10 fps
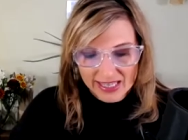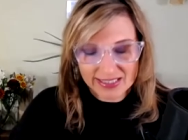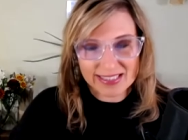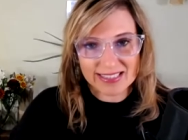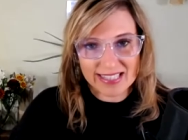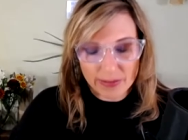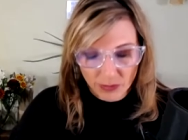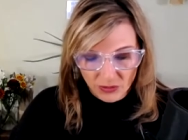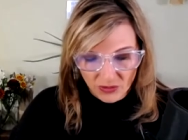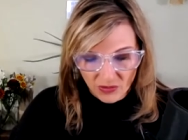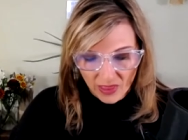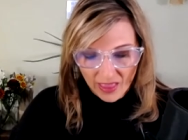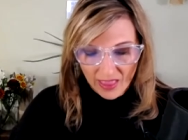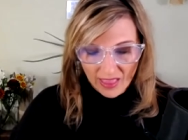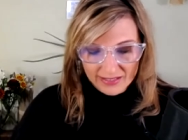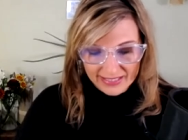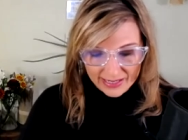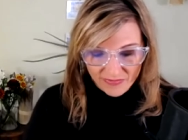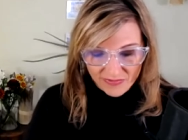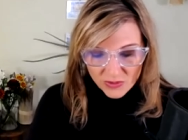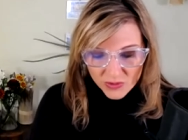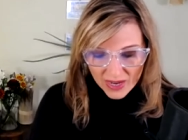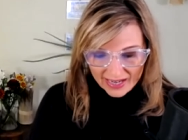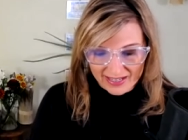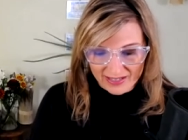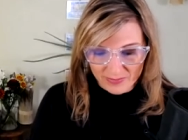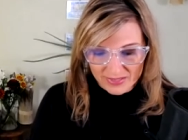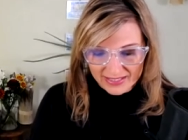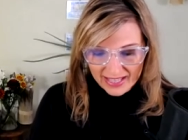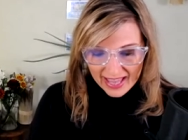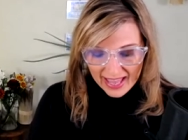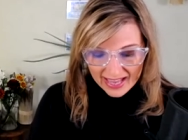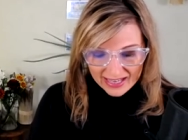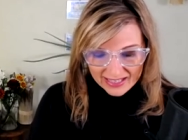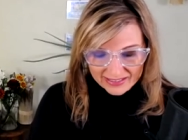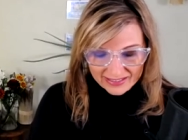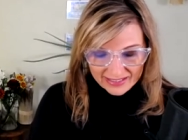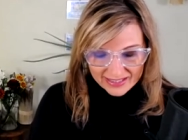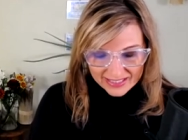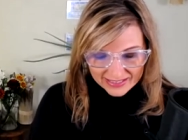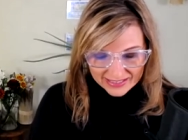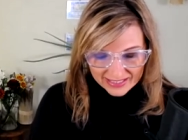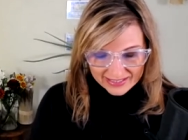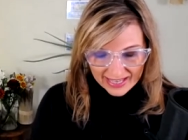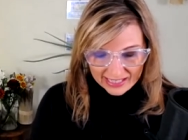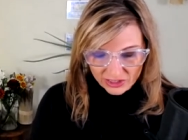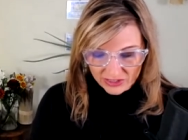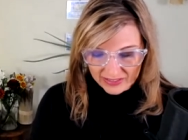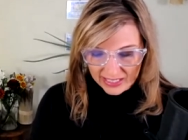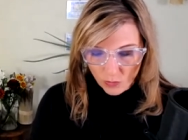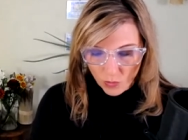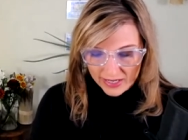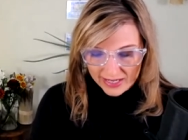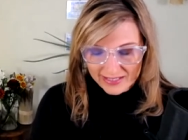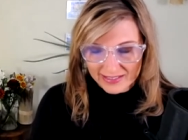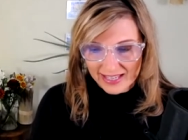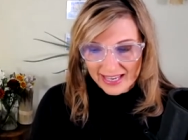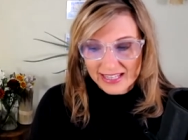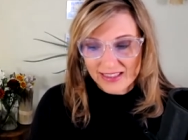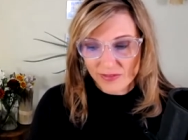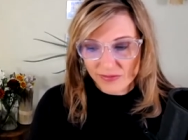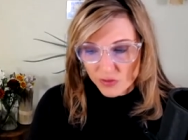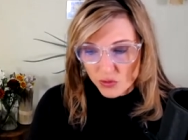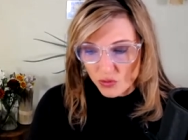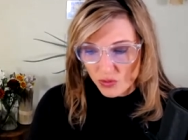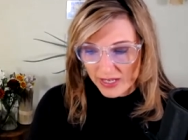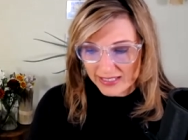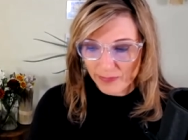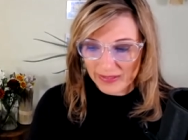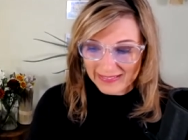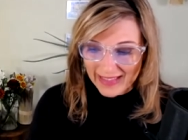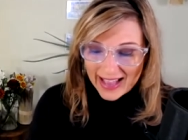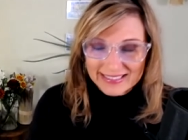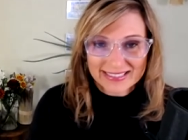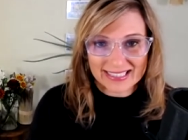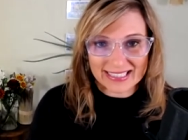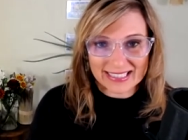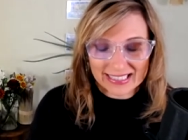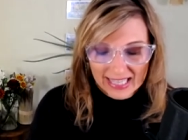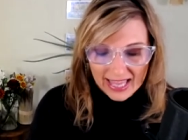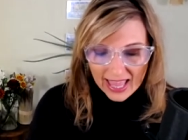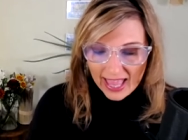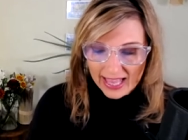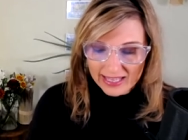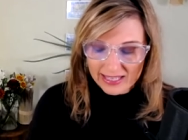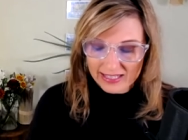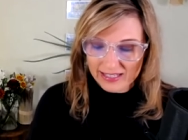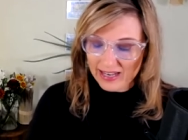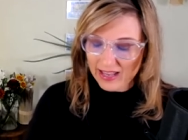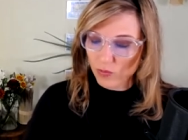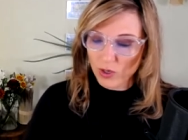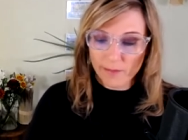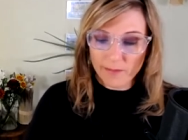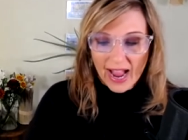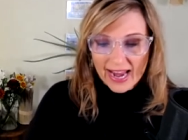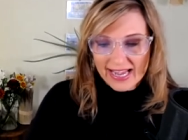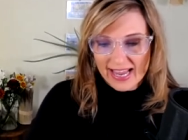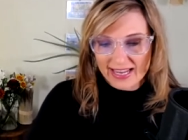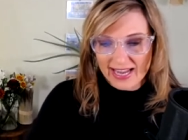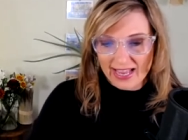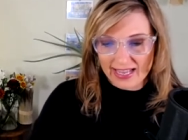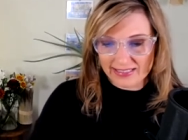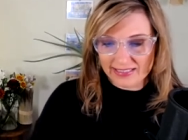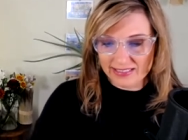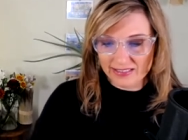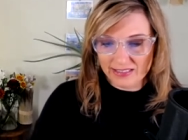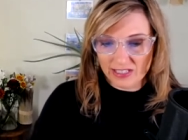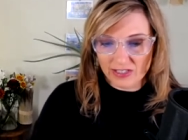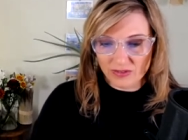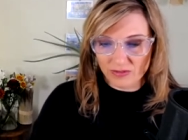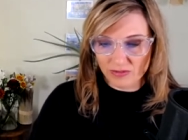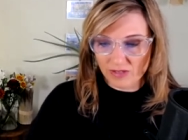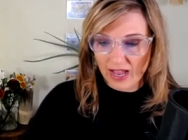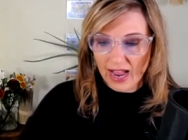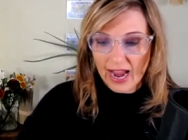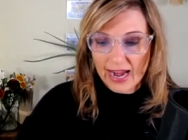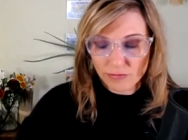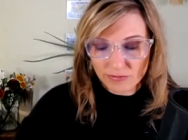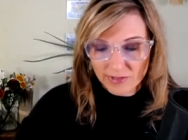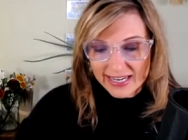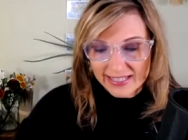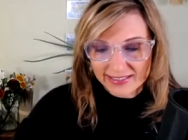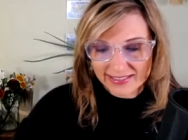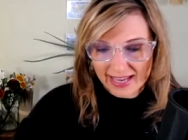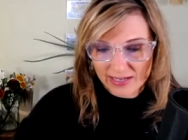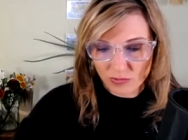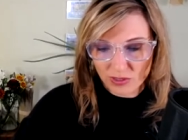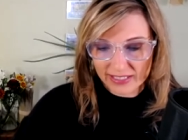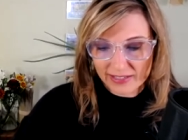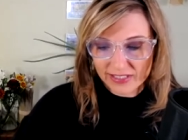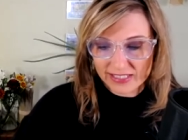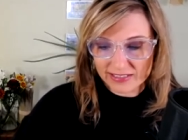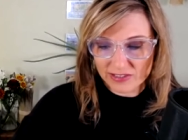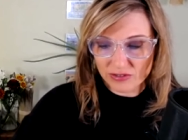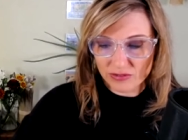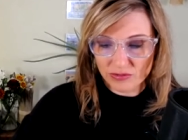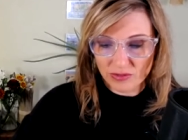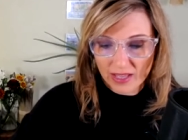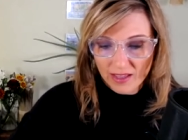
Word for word: staple type food items. And this is actually what is in the food. It's plastic. And we're buying it at, you know, high rates, and we're giving it to